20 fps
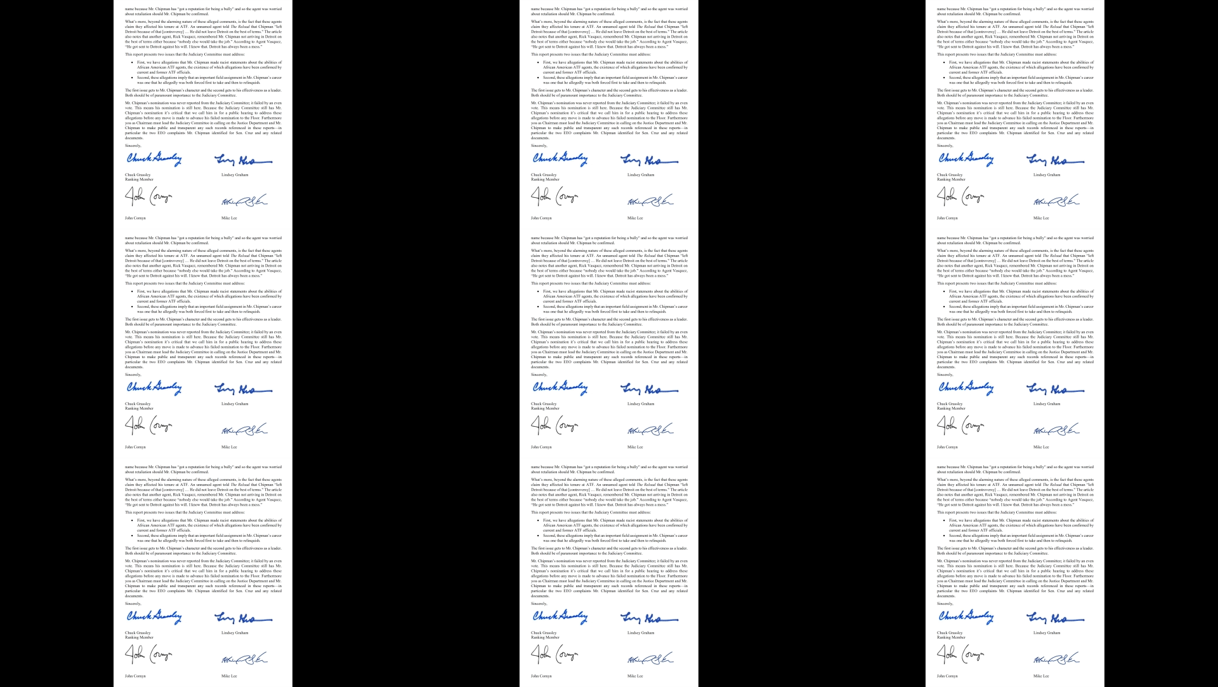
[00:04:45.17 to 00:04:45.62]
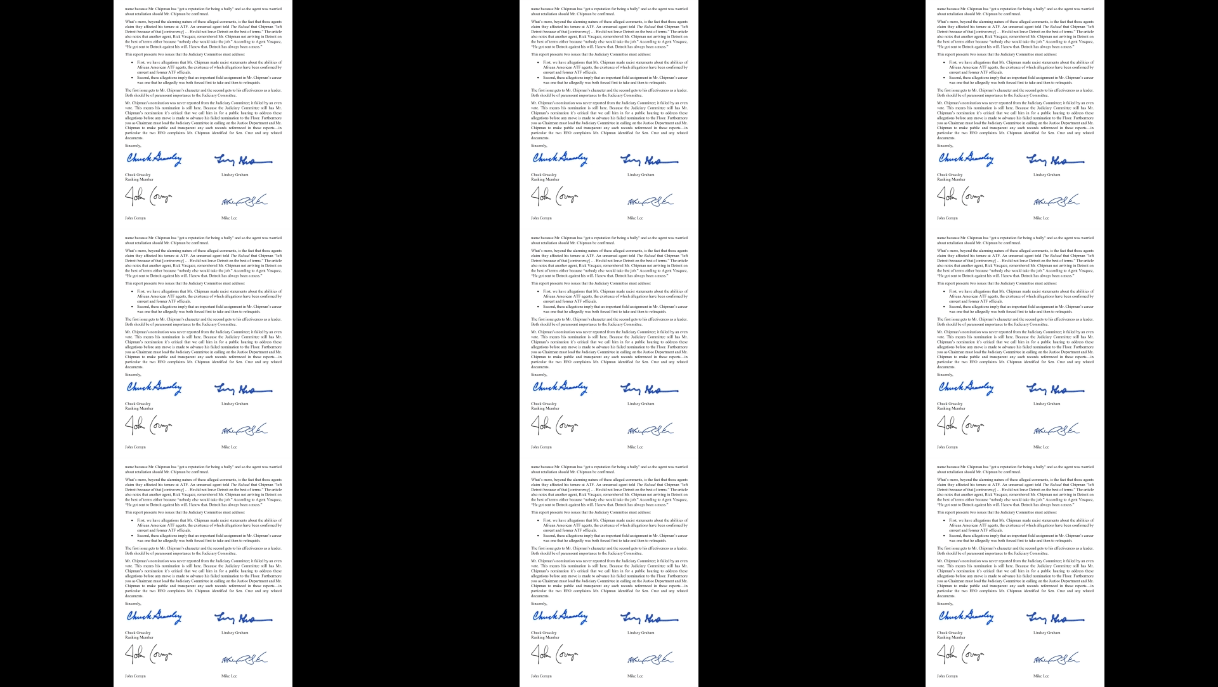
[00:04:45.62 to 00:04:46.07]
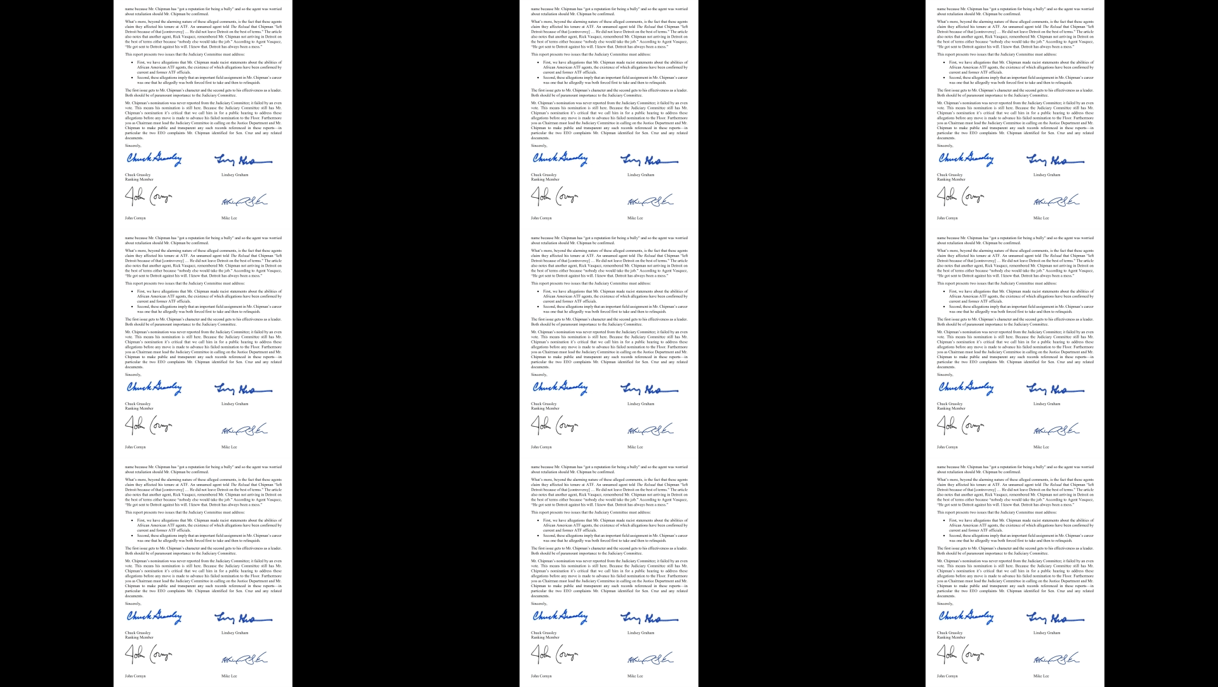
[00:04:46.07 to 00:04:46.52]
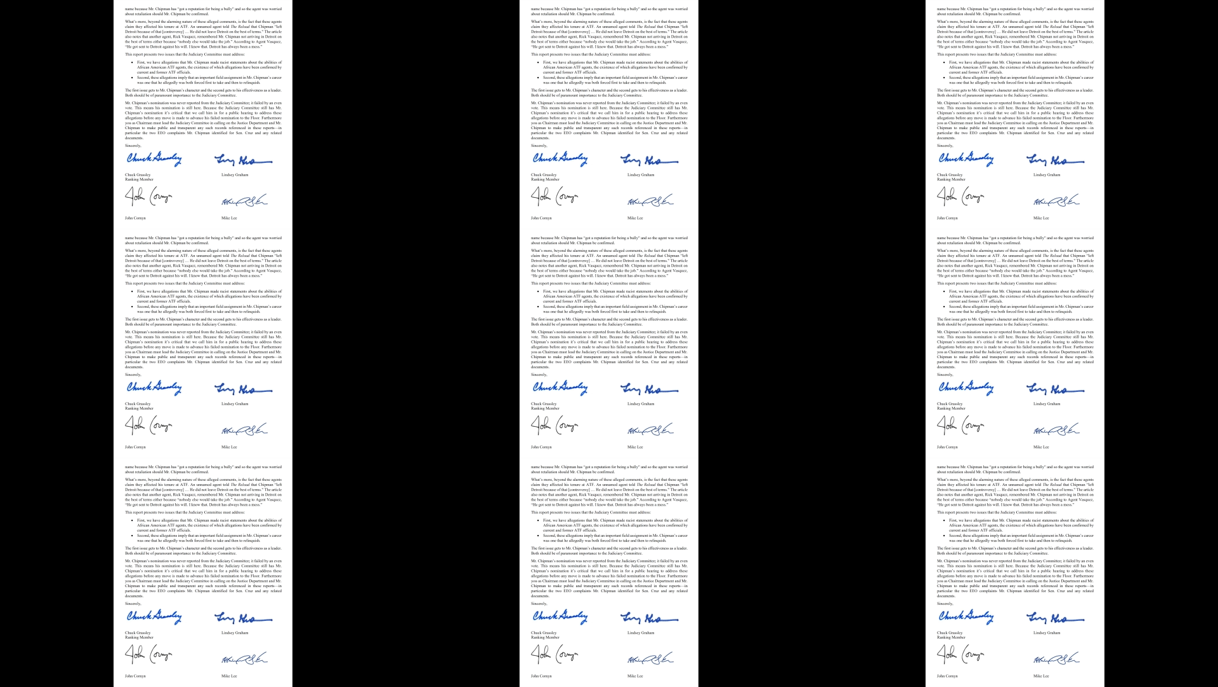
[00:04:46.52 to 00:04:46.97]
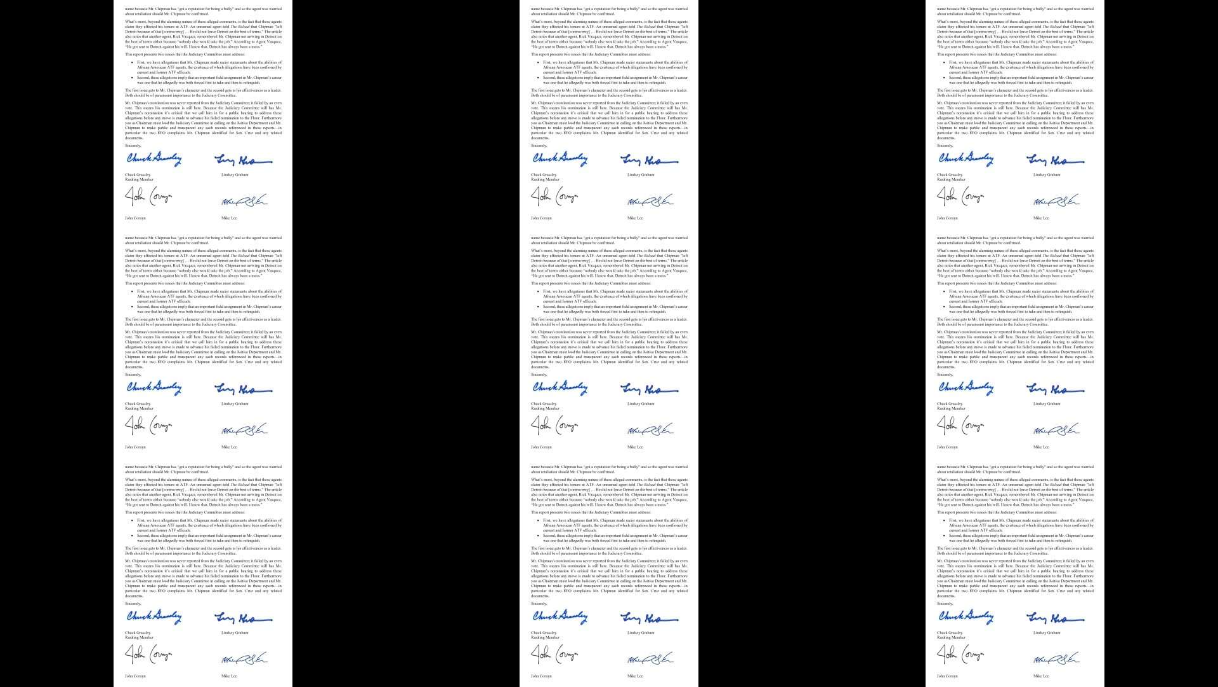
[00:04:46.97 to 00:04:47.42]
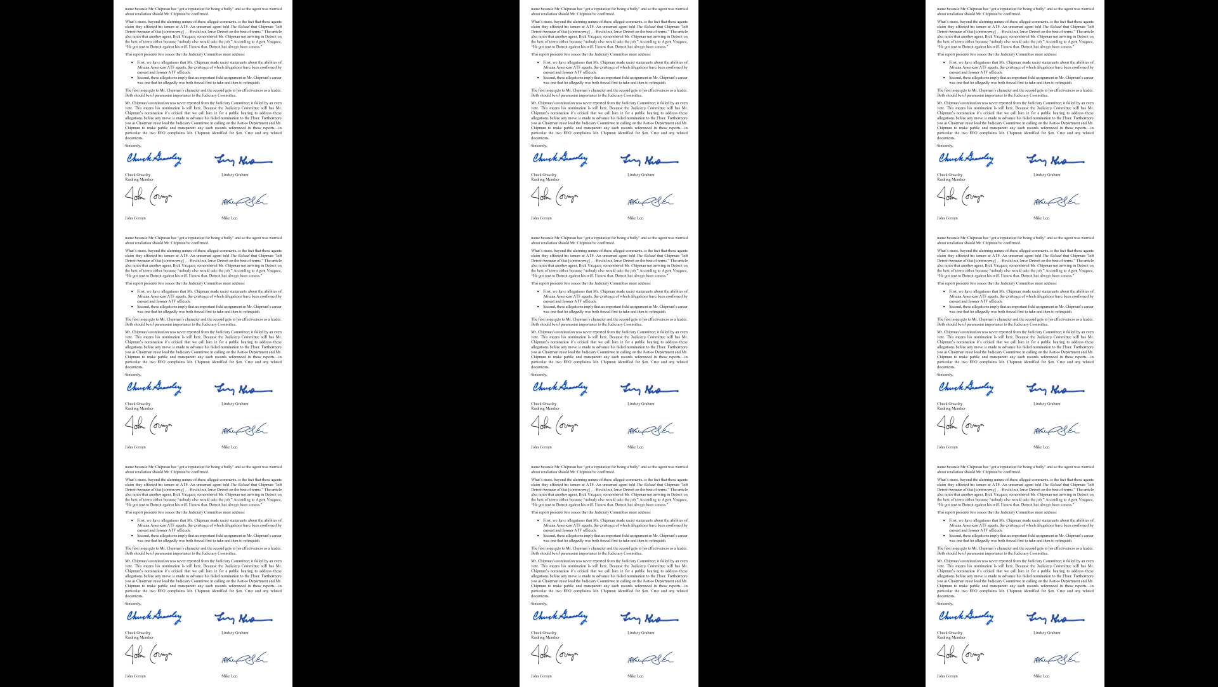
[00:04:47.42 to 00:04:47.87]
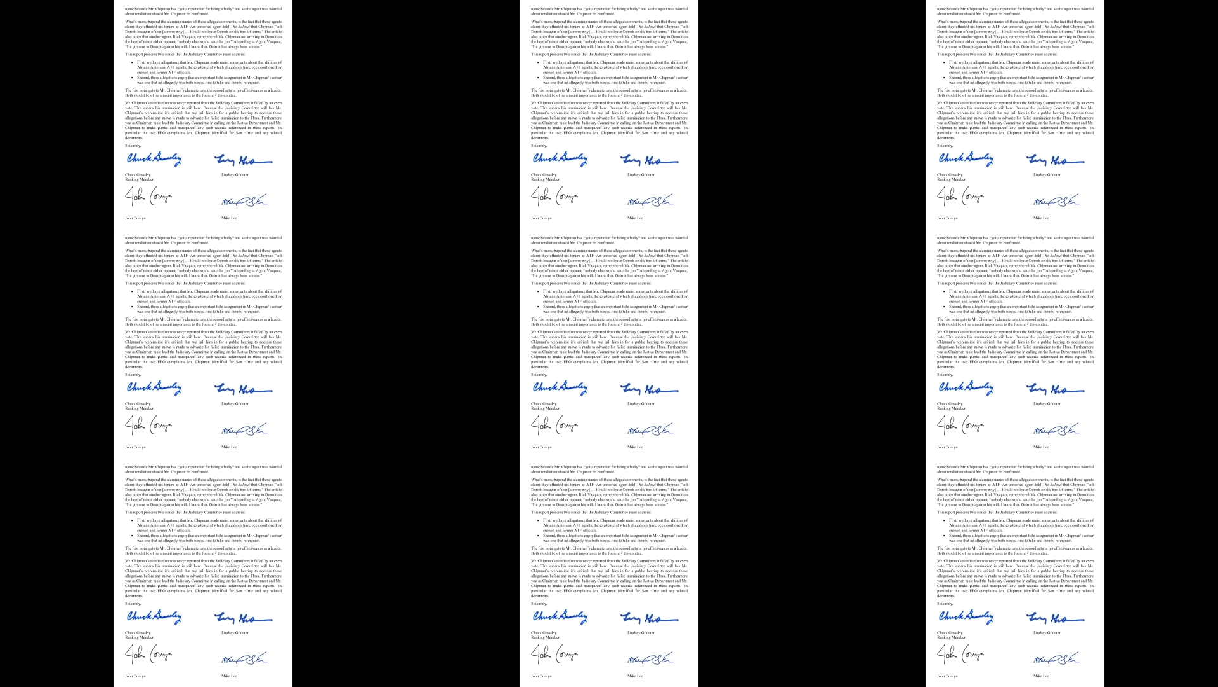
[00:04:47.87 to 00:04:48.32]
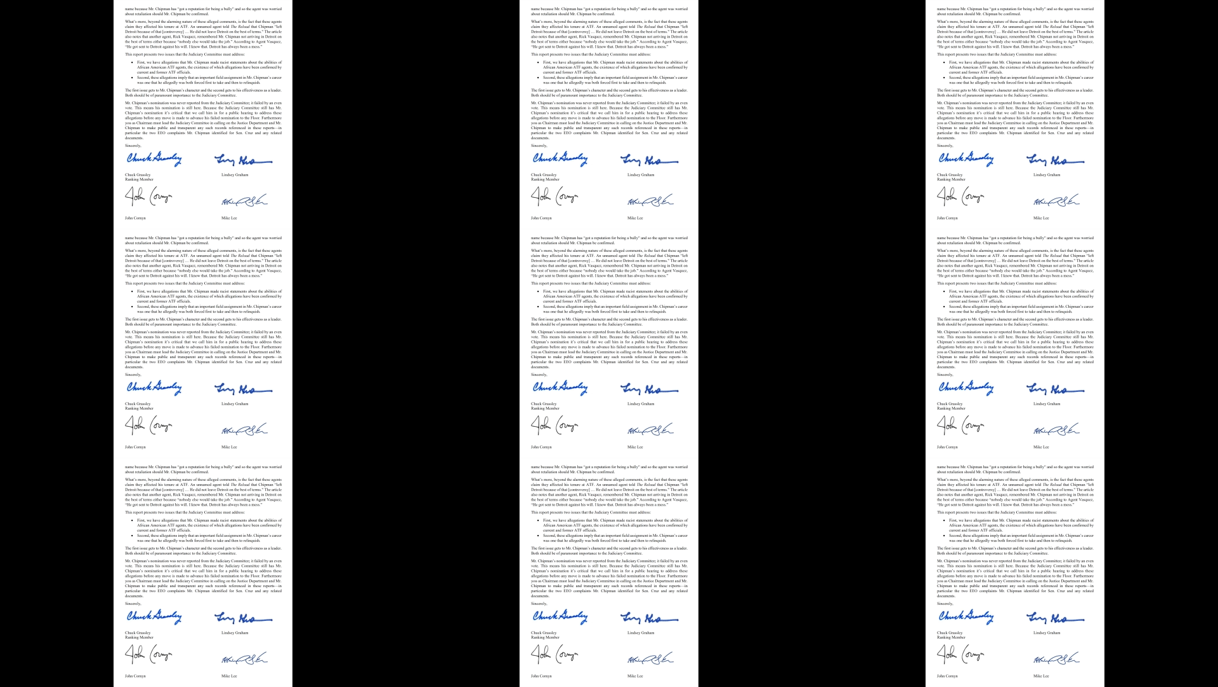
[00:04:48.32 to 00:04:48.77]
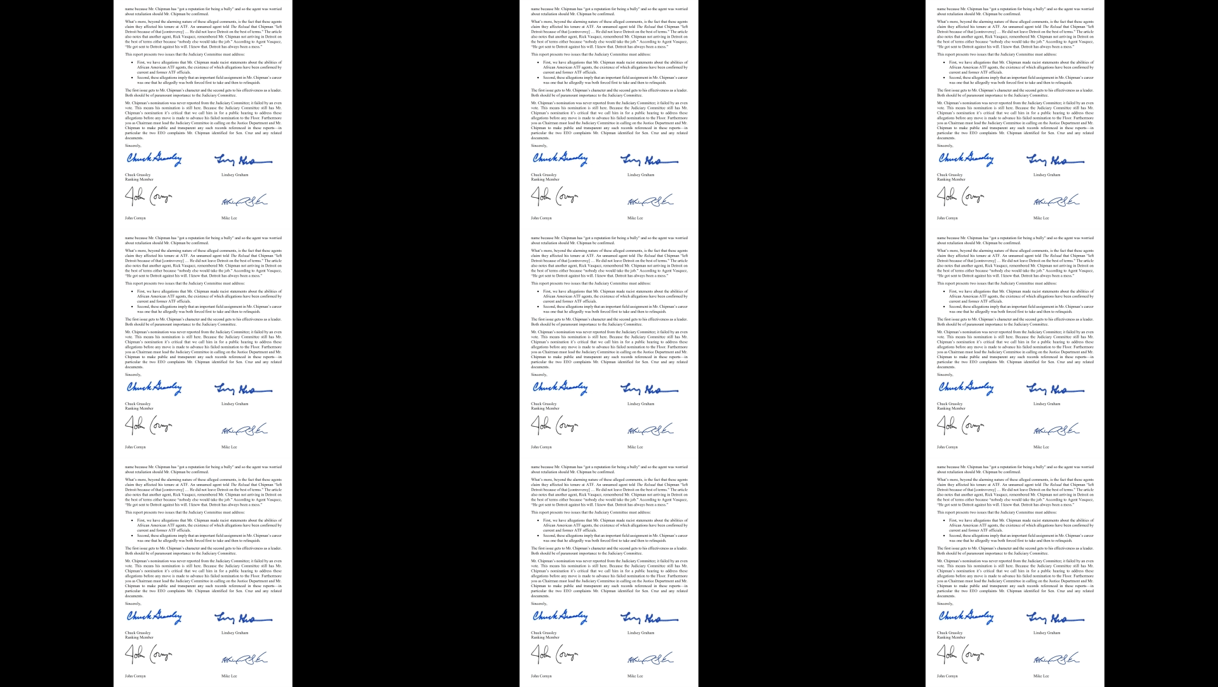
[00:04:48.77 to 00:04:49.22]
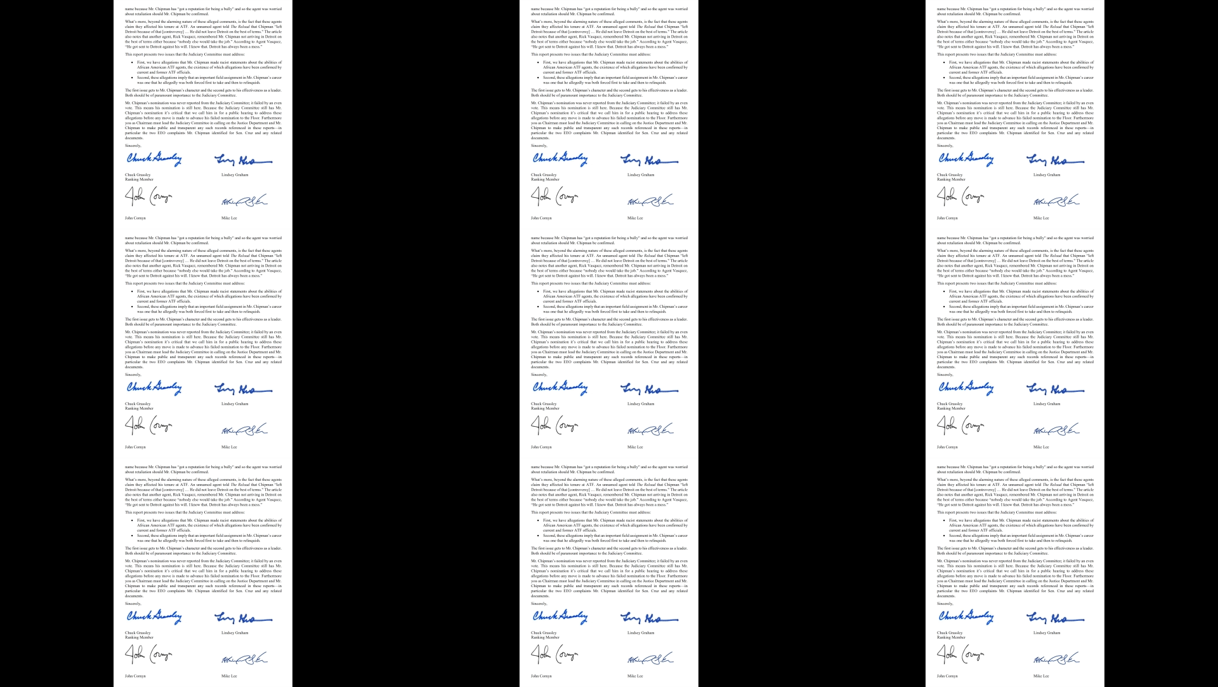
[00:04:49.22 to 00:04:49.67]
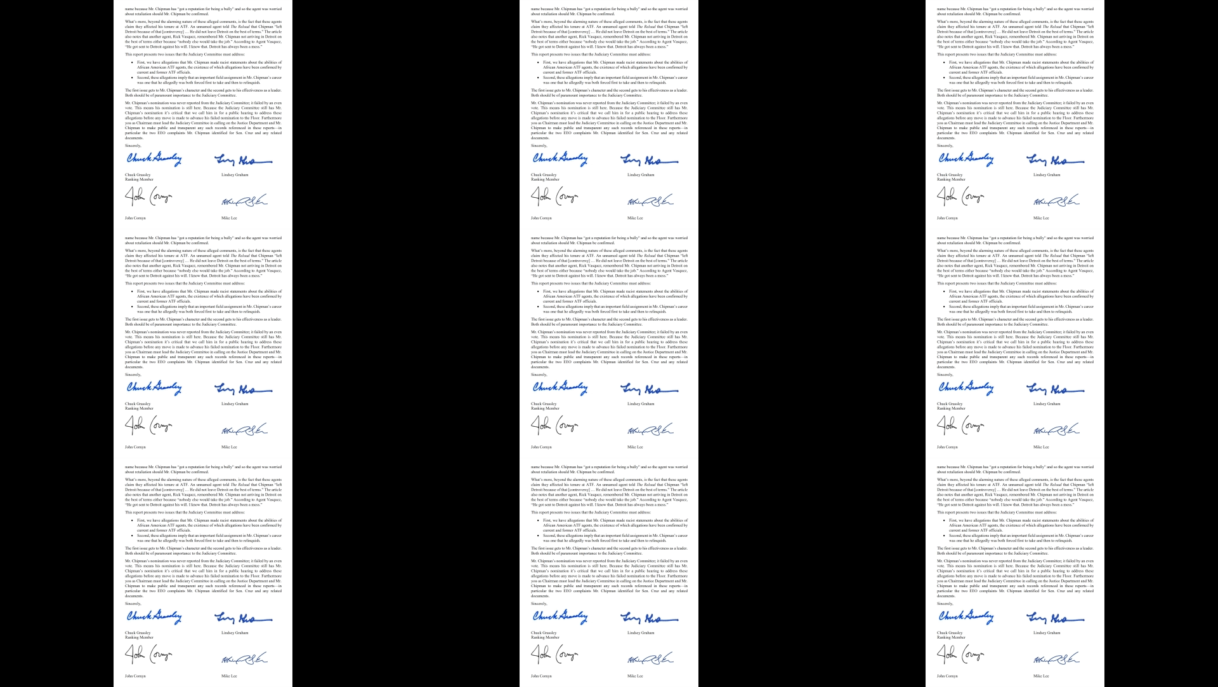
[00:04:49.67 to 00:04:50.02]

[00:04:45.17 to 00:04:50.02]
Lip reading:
[unreadable: no face in view]